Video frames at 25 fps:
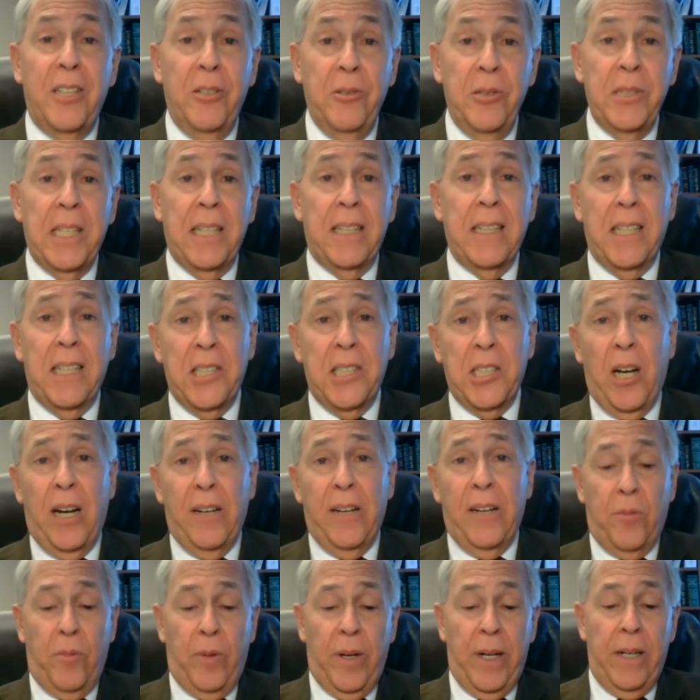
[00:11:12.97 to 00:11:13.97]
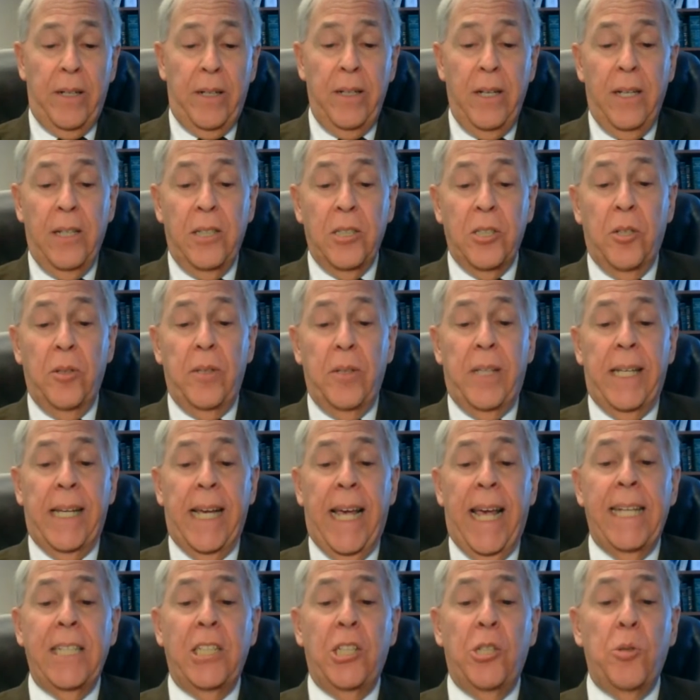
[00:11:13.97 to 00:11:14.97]
using the software to the
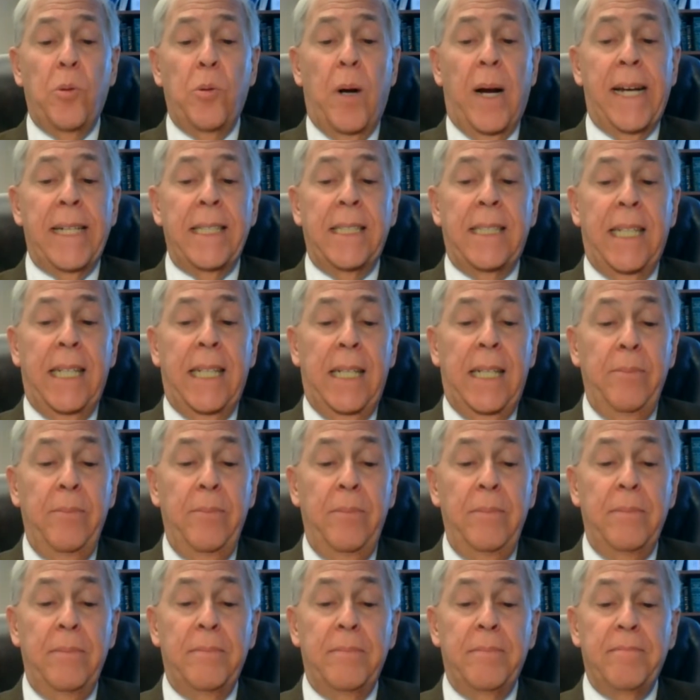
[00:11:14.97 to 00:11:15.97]
A2I team.